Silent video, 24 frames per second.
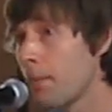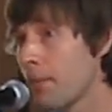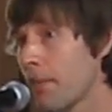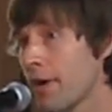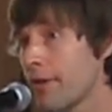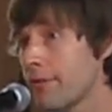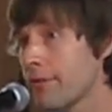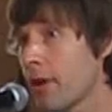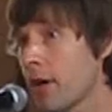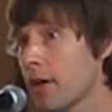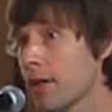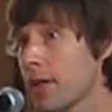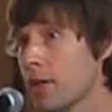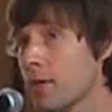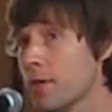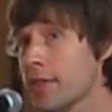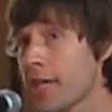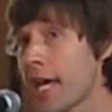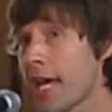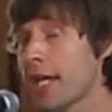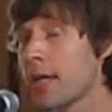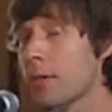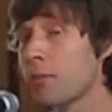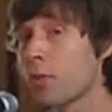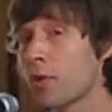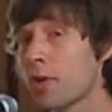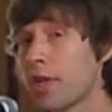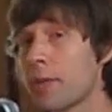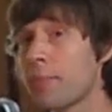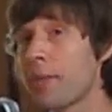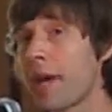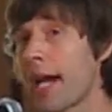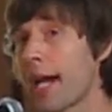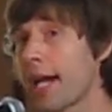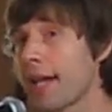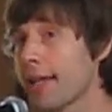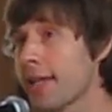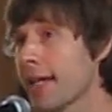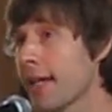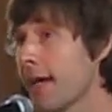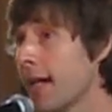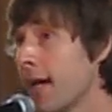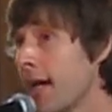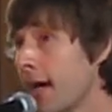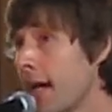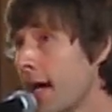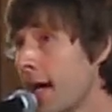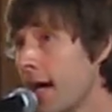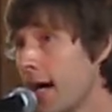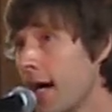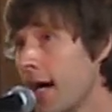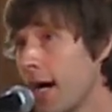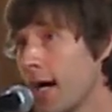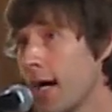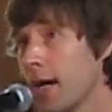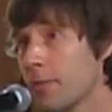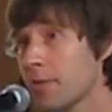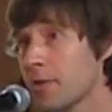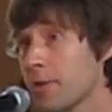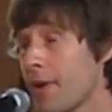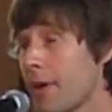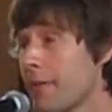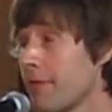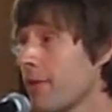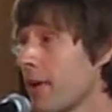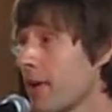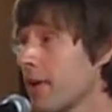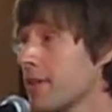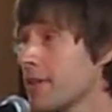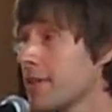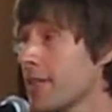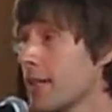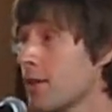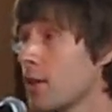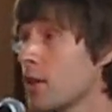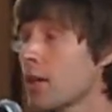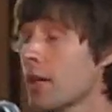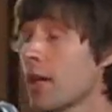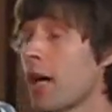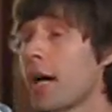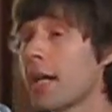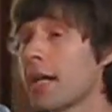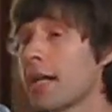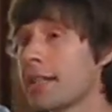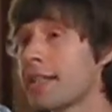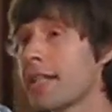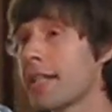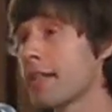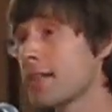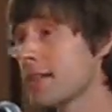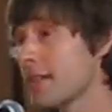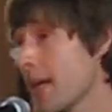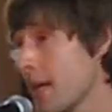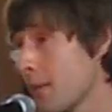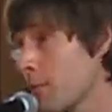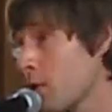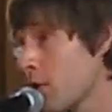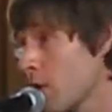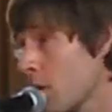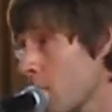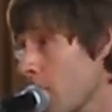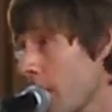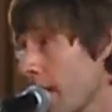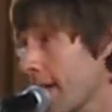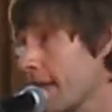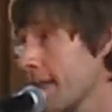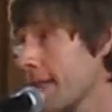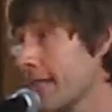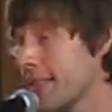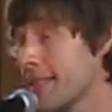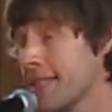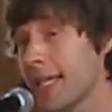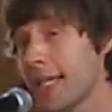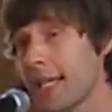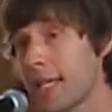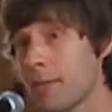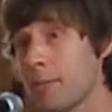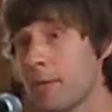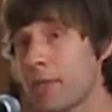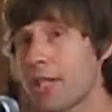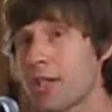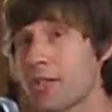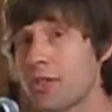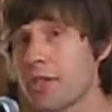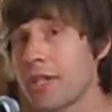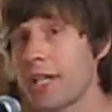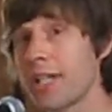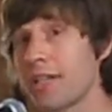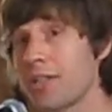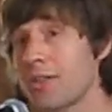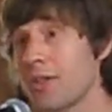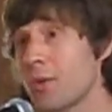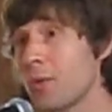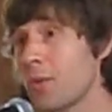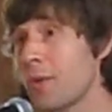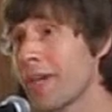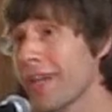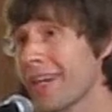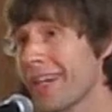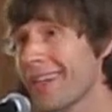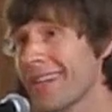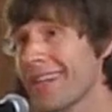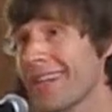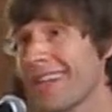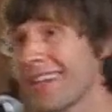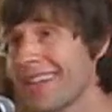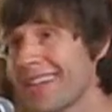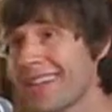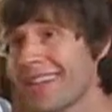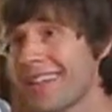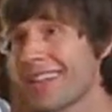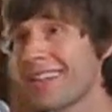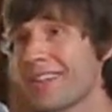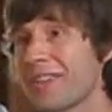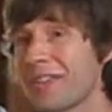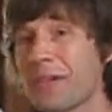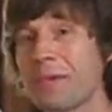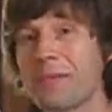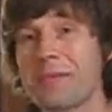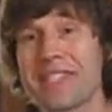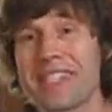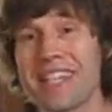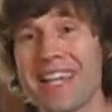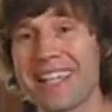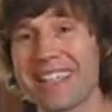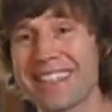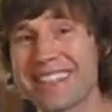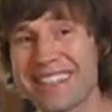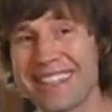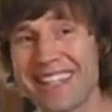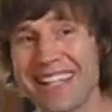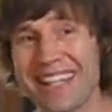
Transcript: My father was headed pretty badly. So my father said, look, I'm going to take your skateboard away, that's it, because you're getting too weird. You're getting too upset.